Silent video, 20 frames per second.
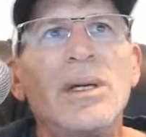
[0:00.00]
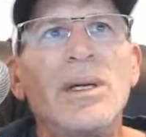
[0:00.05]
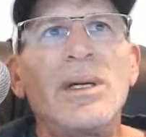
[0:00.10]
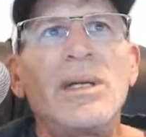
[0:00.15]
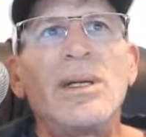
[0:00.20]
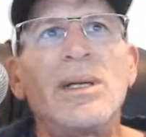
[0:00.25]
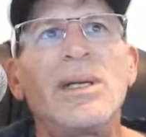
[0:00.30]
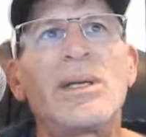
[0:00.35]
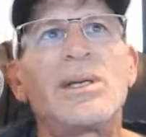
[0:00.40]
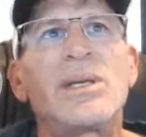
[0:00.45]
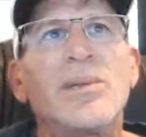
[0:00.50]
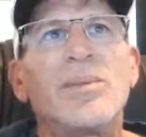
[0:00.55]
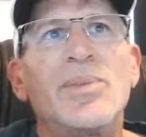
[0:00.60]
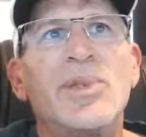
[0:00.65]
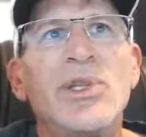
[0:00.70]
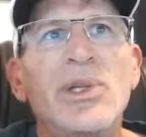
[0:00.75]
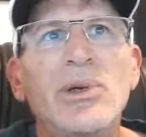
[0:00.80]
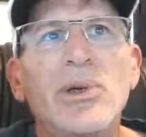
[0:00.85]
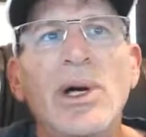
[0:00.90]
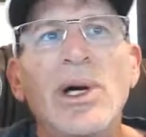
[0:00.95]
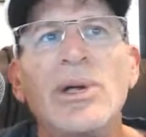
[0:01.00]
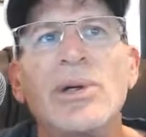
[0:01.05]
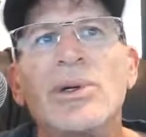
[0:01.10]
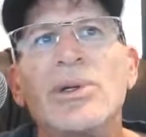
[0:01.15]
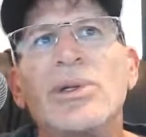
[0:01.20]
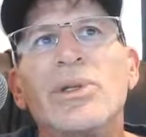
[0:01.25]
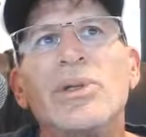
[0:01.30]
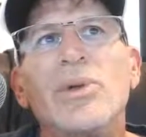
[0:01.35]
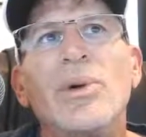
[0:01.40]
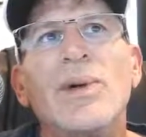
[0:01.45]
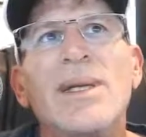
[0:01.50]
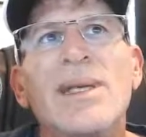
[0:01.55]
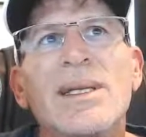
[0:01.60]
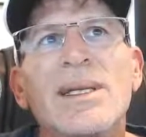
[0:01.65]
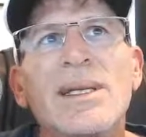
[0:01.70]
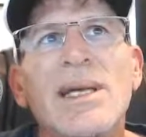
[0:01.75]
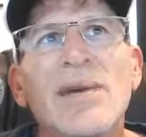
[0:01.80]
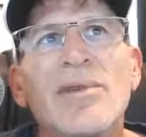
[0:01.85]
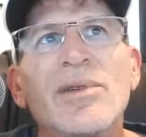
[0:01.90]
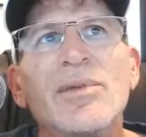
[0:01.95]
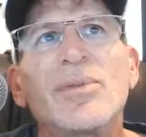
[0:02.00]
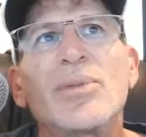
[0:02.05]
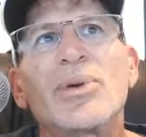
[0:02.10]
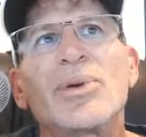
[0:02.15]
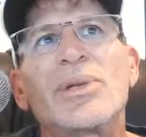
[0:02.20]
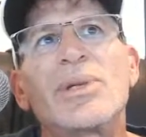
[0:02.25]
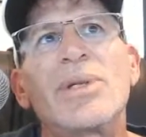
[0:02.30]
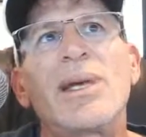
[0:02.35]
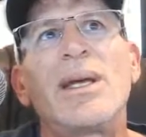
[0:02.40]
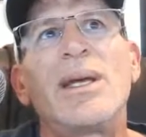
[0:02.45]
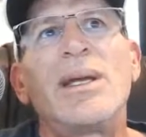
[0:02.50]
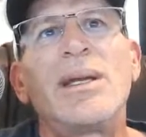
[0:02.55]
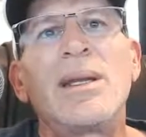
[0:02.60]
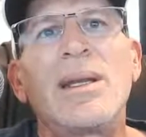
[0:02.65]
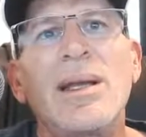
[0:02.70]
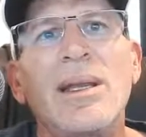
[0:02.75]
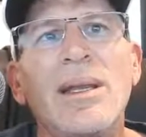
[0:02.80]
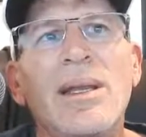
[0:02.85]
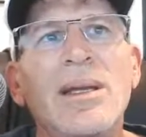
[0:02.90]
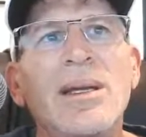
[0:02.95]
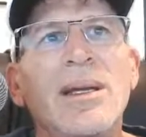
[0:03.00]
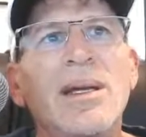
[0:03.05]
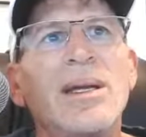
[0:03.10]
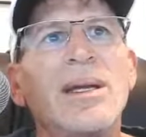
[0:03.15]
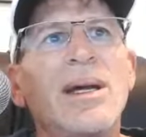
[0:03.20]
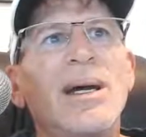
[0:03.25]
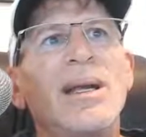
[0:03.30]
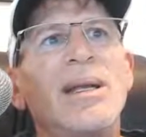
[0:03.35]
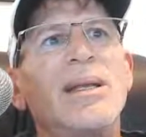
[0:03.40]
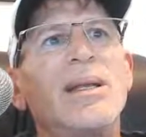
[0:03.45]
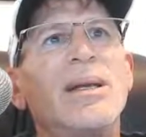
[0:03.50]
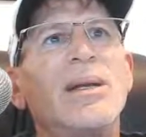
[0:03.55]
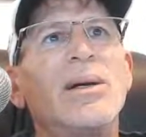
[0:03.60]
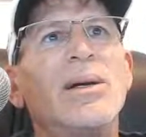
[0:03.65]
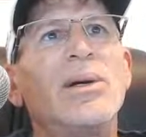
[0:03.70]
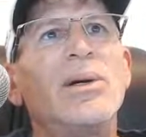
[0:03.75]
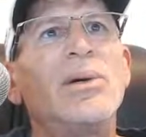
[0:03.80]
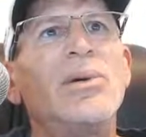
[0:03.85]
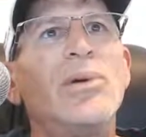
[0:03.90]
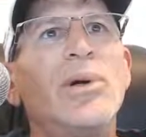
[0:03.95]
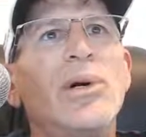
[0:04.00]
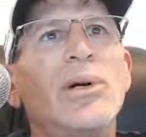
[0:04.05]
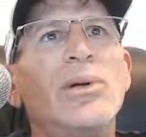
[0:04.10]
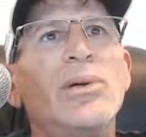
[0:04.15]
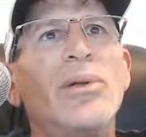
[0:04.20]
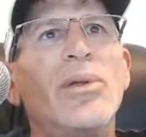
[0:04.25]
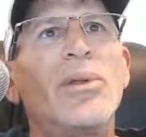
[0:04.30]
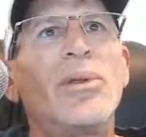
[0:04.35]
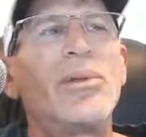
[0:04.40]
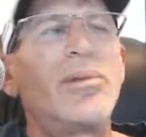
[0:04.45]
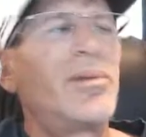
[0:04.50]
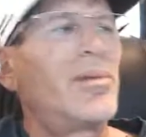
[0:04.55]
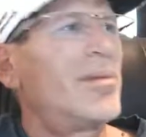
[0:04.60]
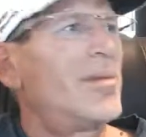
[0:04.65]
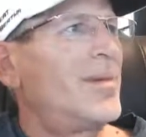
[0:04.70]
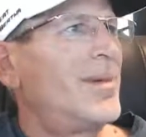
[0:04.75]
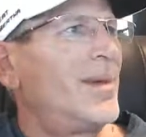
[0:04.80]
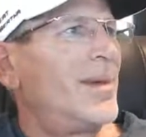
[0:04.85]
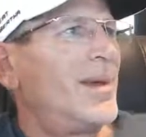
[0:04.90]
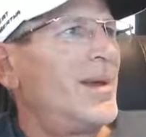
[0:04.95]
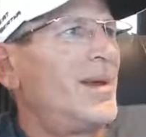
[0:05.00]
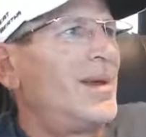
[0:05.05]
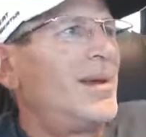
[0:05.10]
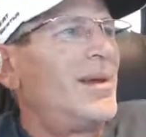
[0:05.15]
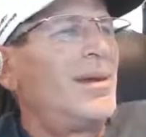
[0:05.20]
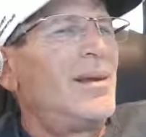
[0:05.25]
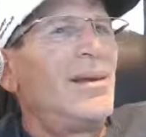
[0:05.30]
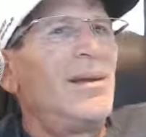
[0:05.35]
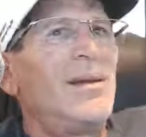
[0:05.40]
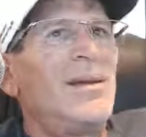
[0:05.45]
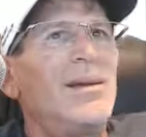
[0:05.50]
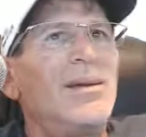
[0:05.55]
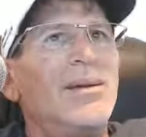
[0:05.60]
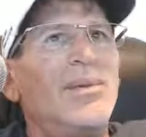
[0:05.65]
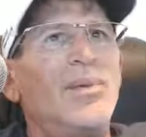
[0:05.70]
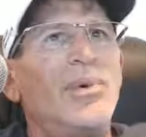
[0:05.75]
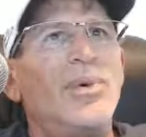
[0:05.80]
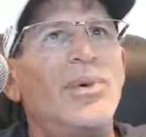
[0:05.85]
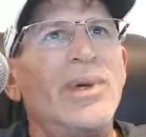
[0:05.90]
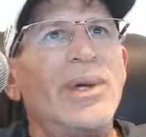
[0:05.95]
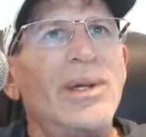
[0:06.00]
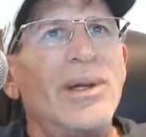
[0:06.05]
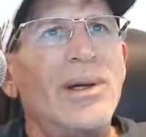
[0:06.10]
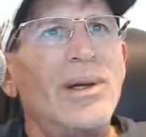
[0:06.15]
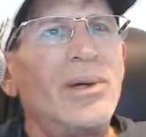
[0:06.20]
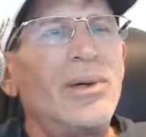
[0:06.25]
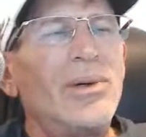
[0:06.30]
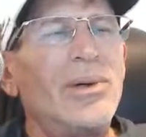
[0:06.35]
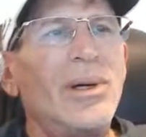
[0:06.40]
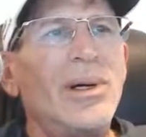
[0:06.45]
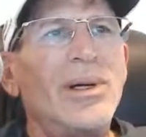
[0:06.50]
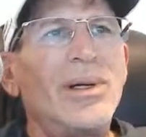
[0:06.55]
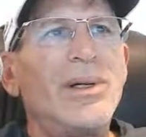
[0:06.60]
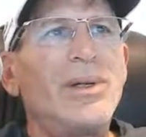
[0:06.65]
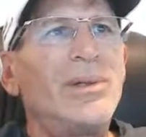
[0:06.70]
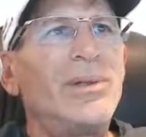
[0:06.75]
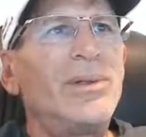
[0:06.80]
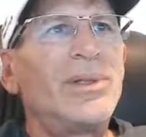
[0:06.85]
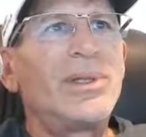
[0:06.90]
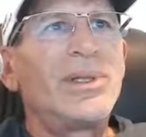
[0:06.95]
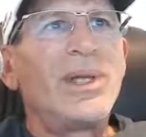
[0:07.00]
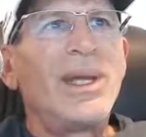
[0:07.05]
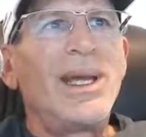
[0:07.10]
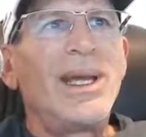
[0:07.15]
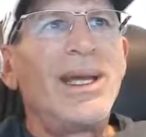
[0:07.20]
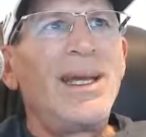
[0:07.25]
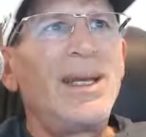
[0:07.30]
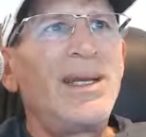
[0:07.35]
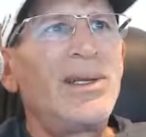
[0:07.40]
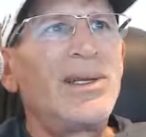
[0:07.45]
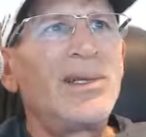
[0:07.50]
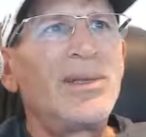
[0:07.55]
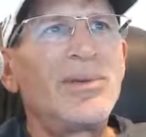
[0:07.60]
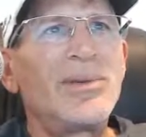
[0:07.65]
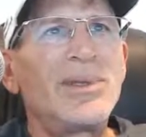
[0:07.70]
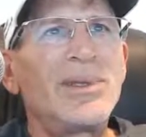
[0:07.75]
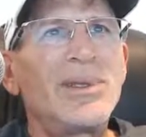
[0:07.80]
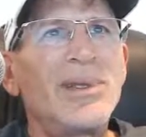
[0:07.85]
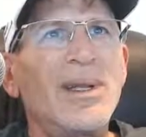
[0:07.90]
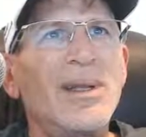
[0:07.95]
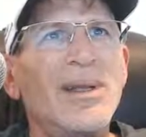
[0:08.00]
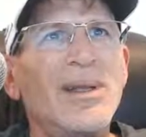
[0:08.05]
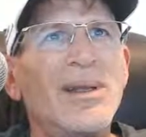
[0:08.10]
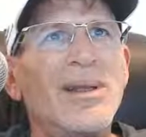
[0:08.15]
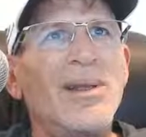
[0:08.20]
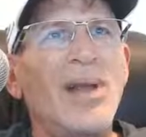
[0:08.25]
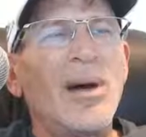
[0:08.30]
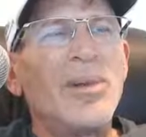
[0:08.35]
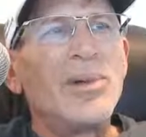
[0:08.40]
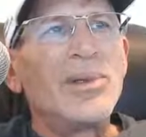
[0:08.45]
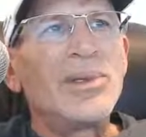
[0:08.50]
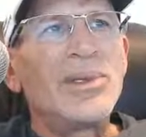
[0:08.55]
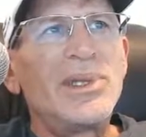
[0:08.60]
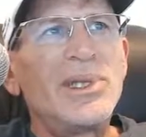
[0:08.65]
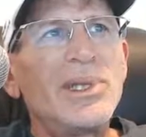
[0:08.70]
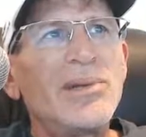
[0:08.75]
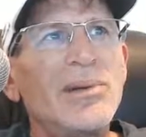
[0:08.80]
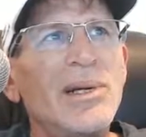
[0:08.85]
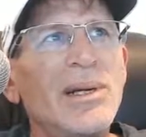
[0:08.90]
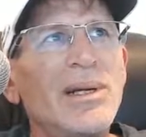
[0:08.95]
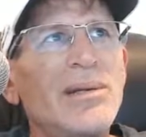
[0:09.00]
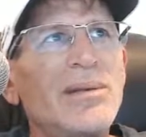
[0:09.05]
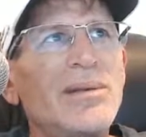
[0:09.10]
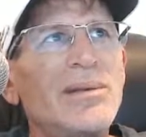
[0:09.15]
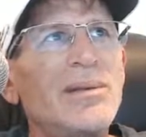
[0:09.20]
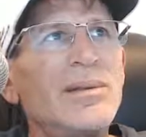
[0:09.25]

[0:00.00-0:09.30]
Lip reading: It's up 227%. I think I got it at 0.00 and change. It was 00.